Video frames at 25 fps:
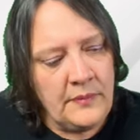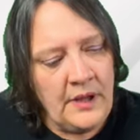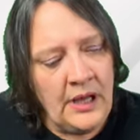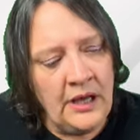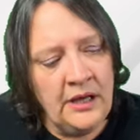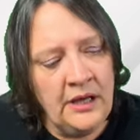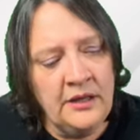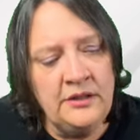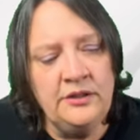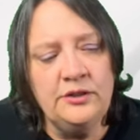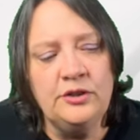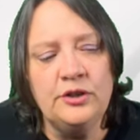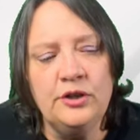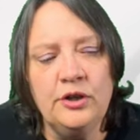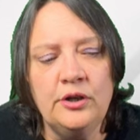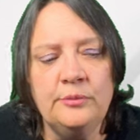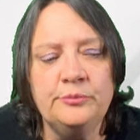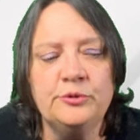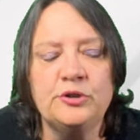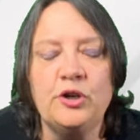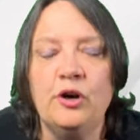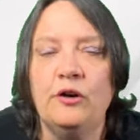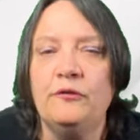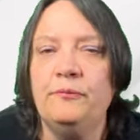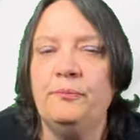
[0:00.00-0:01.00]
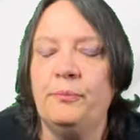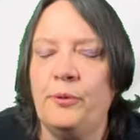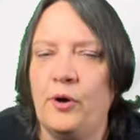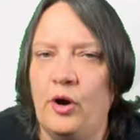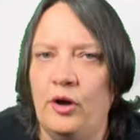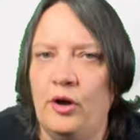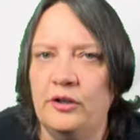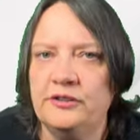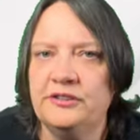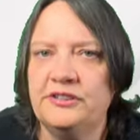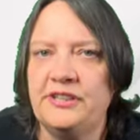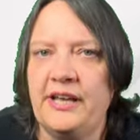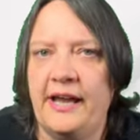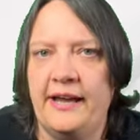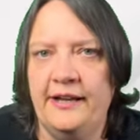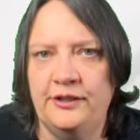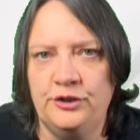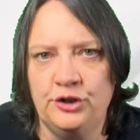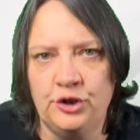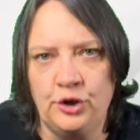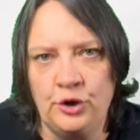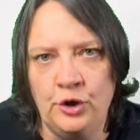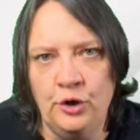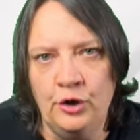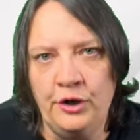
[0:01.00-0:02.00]
In terms of Bronze
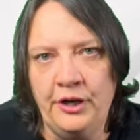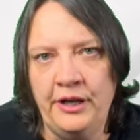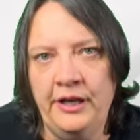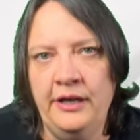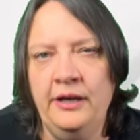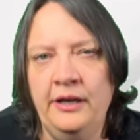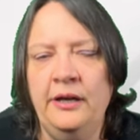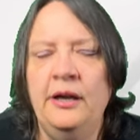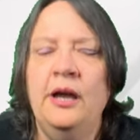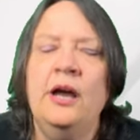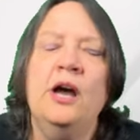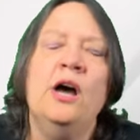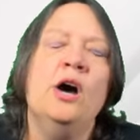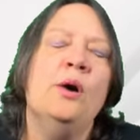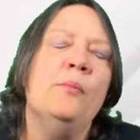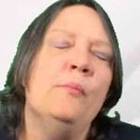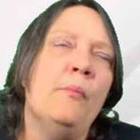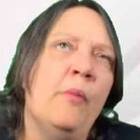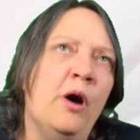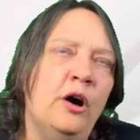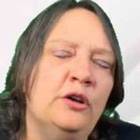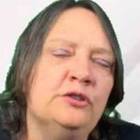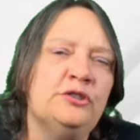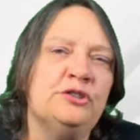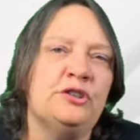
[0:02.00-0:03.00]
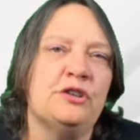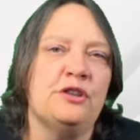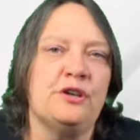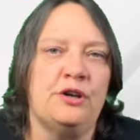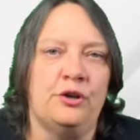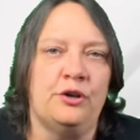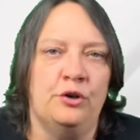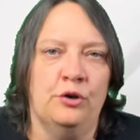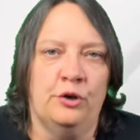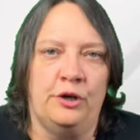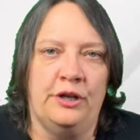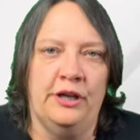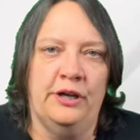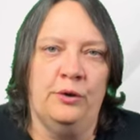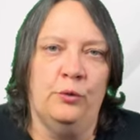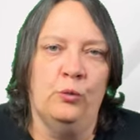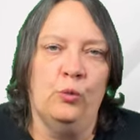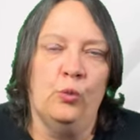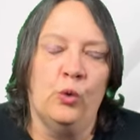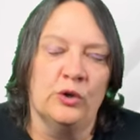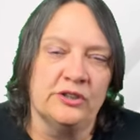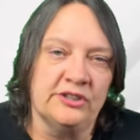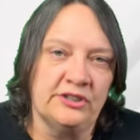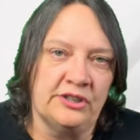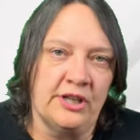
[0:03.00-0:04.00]
Age cooking, most of the cooking
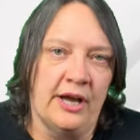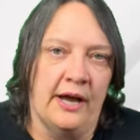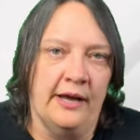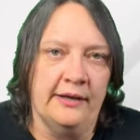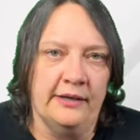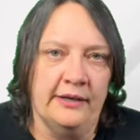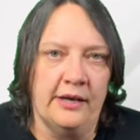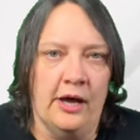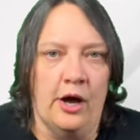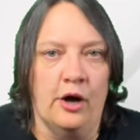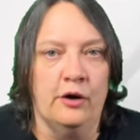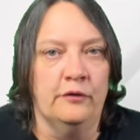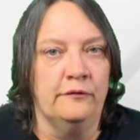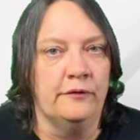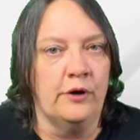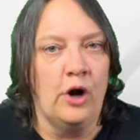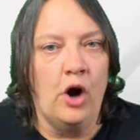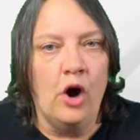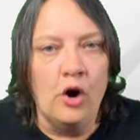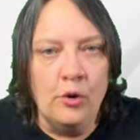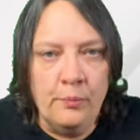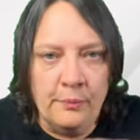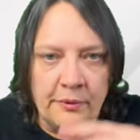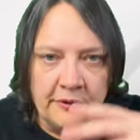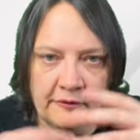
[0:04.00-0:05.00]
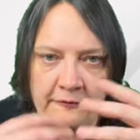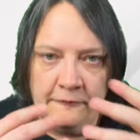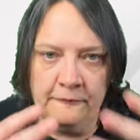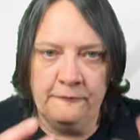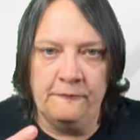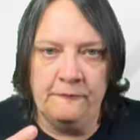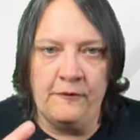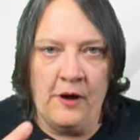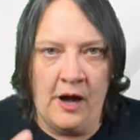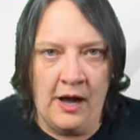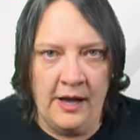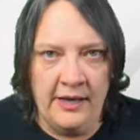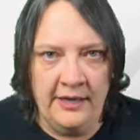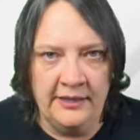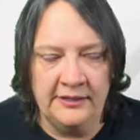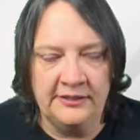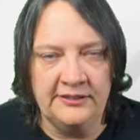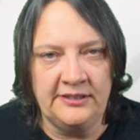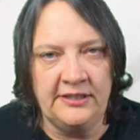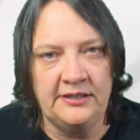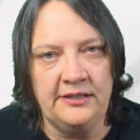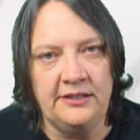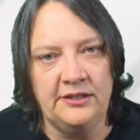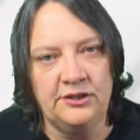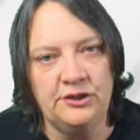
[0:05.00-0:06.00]
was done over open fires
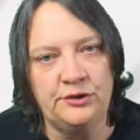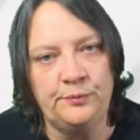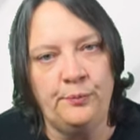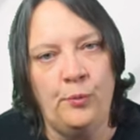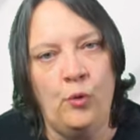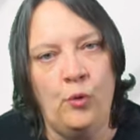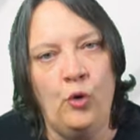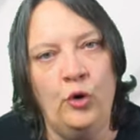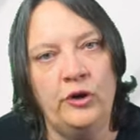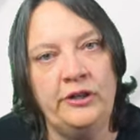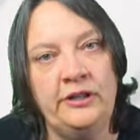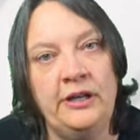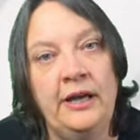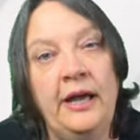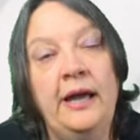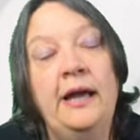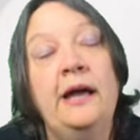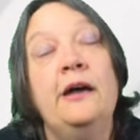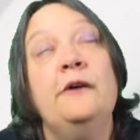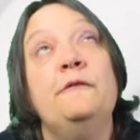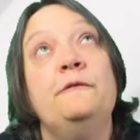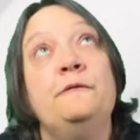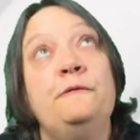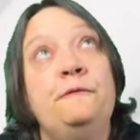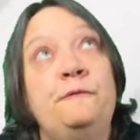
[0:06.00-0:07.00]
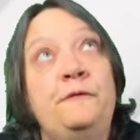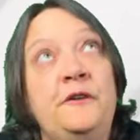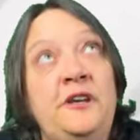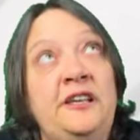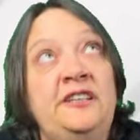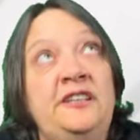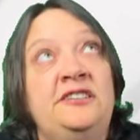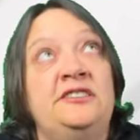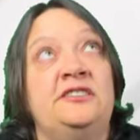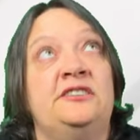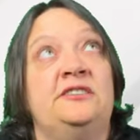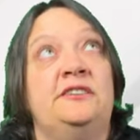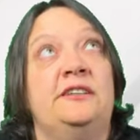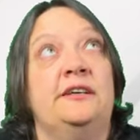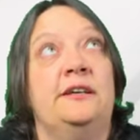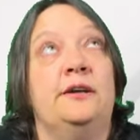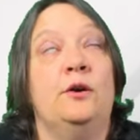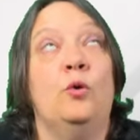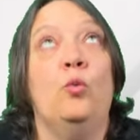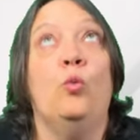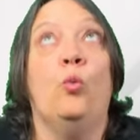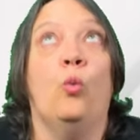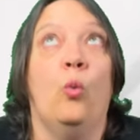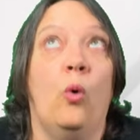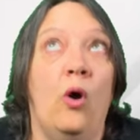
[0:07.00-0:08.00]
at this point. Feasting
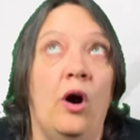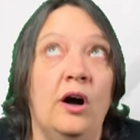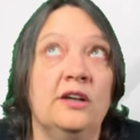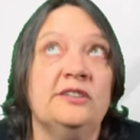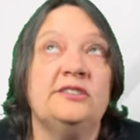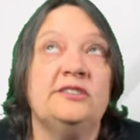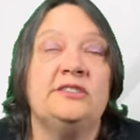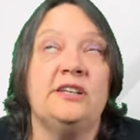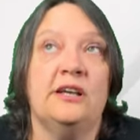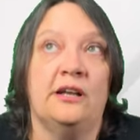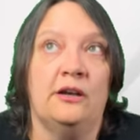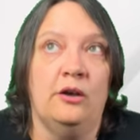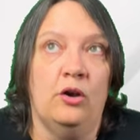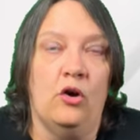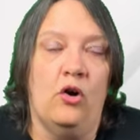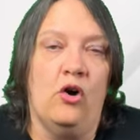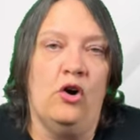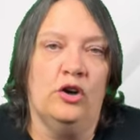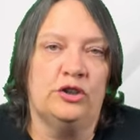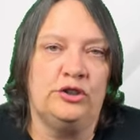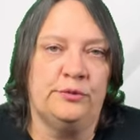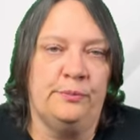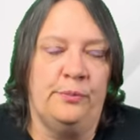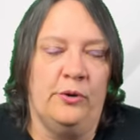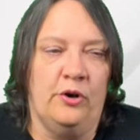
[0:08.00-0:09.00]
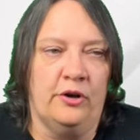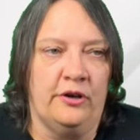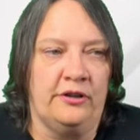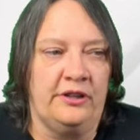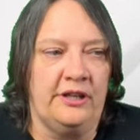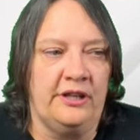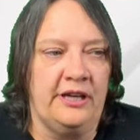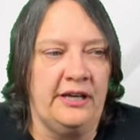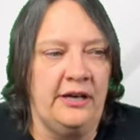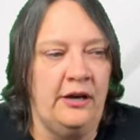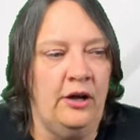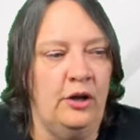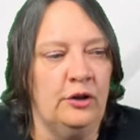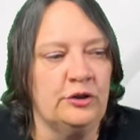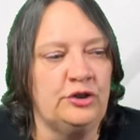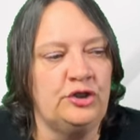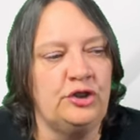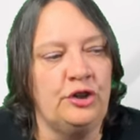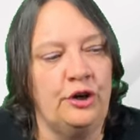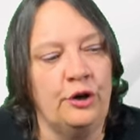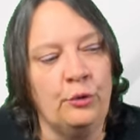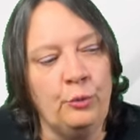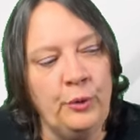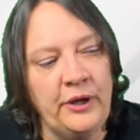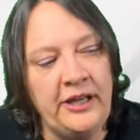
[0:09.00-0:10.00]
was a large part of their culture,
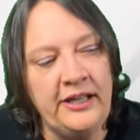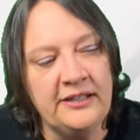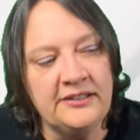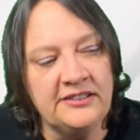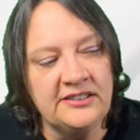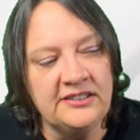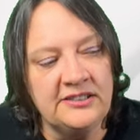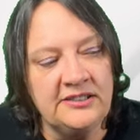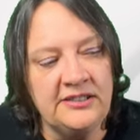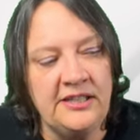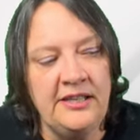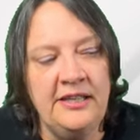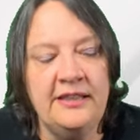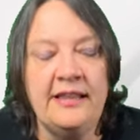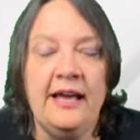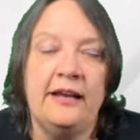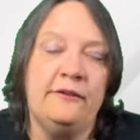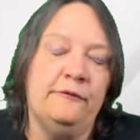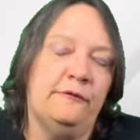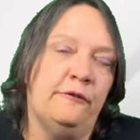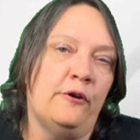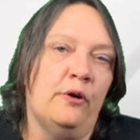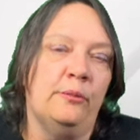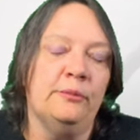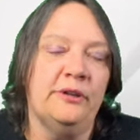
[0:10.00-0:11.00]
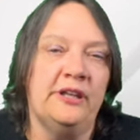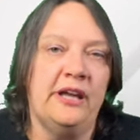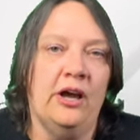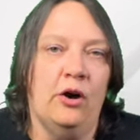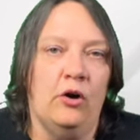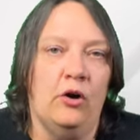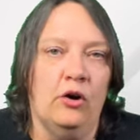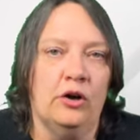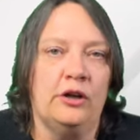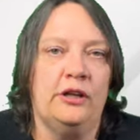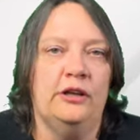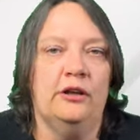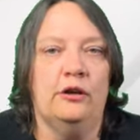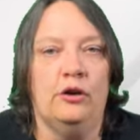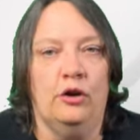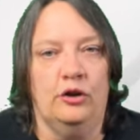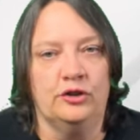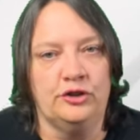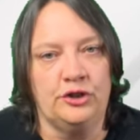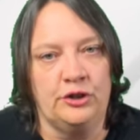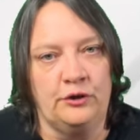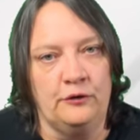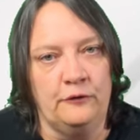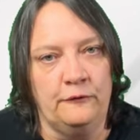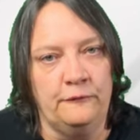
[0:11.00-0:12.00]
and we can see that from the
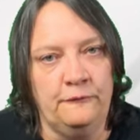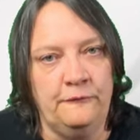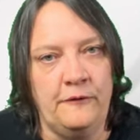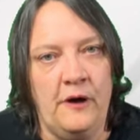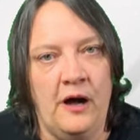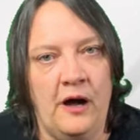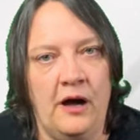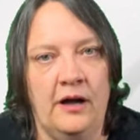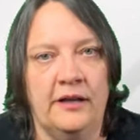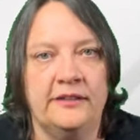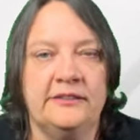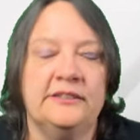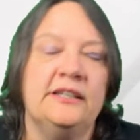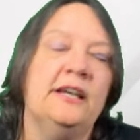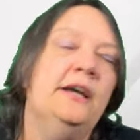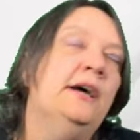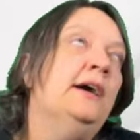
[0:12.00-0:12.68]
archaeological finds.